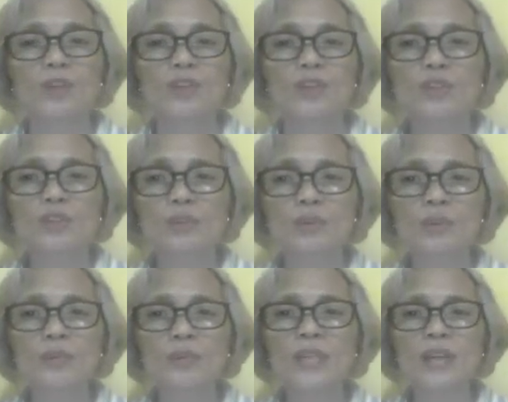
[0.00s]

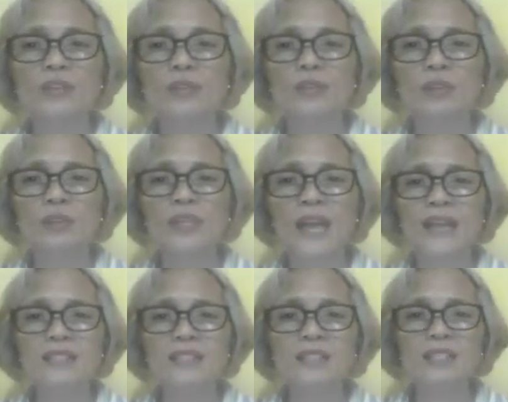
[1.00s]
So when hydrochloric
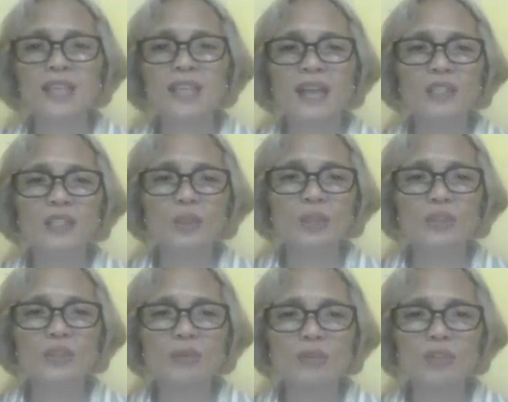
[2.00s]
acid is added to a
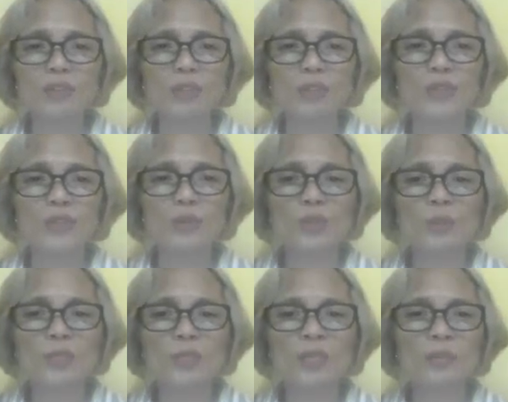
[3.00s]
solution of
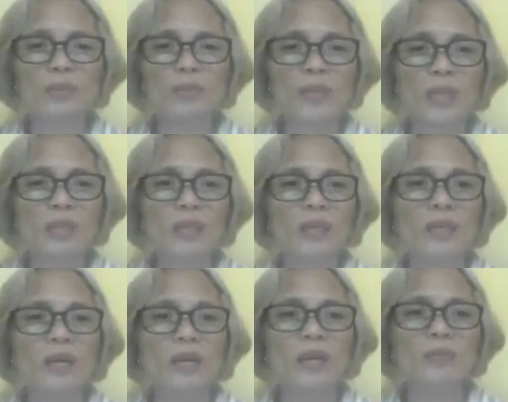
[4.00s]
sodium carbonate,
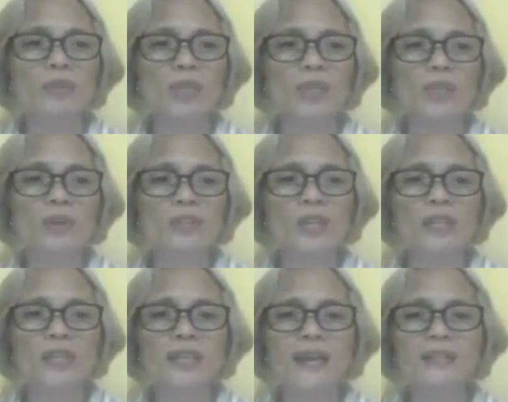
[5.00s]
carbon
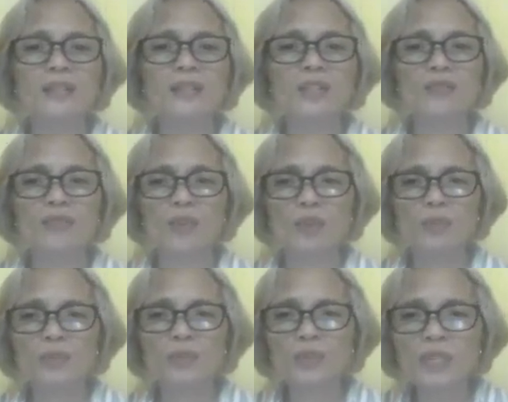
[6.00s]
dioxide gas is formed.
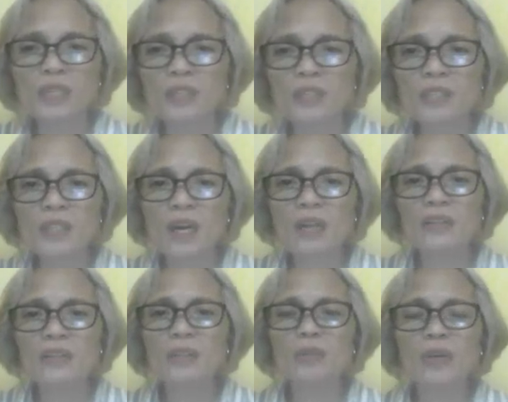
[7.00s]
So here is the
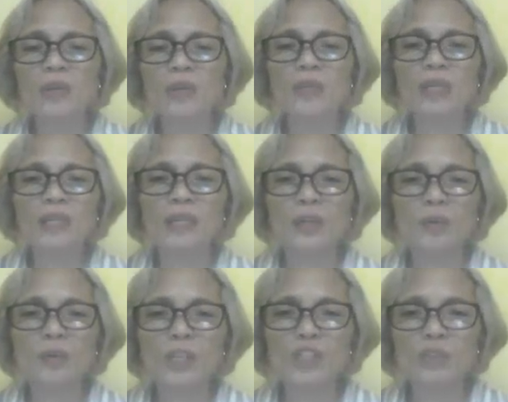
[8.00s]
thermochemical
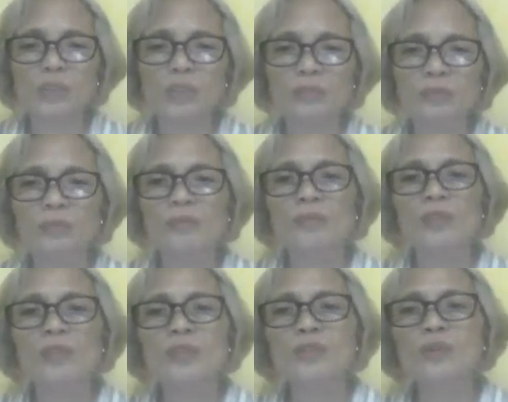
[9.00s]
equation.
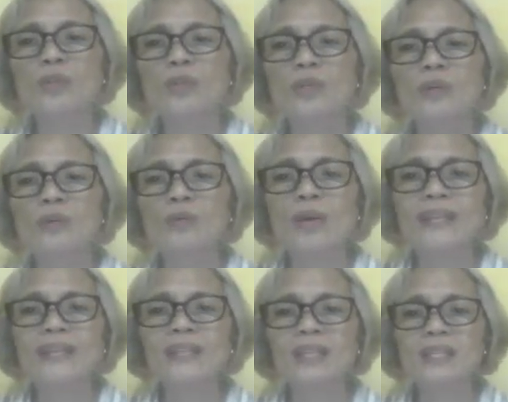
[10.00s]
So
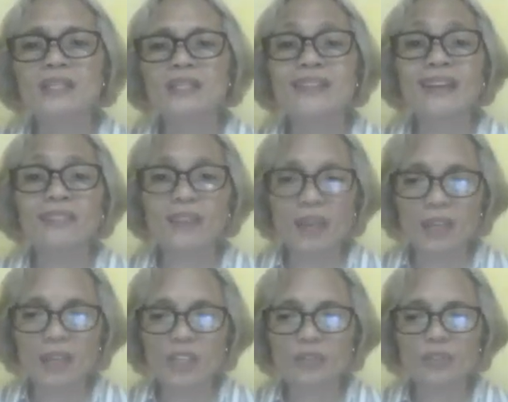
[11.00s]
what is delta
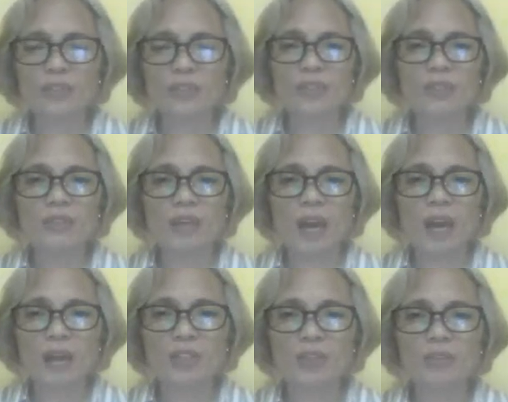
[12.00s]
H for this
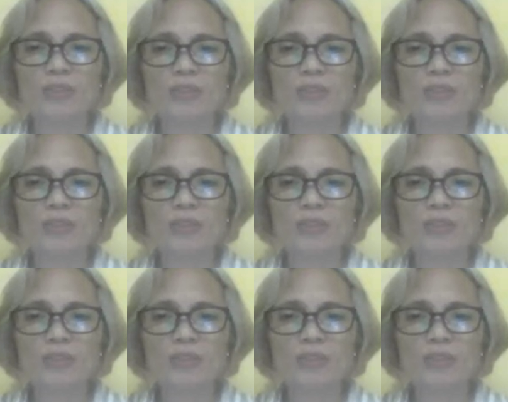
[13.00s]
reaction?